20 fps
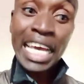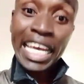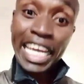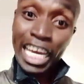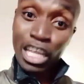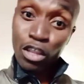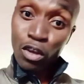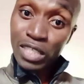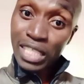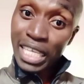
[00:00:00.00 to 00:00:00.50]

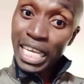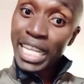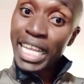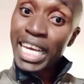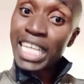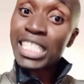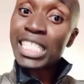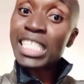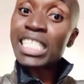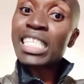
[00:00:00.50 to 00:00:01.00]
and those
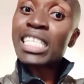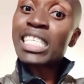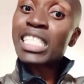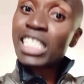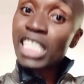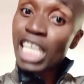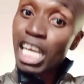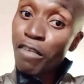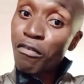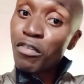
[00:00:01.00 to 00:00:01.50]
elections
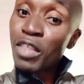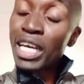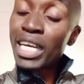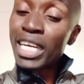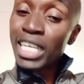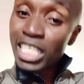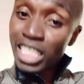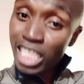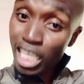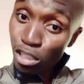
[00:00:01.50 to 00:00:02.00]
serve the
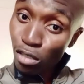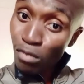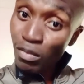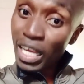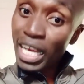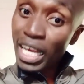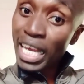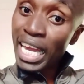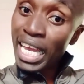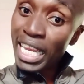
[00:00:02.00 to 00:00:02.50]
interest of
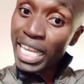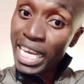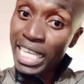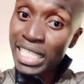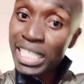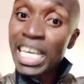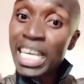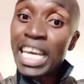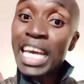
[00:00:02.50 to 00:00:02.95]
the elites,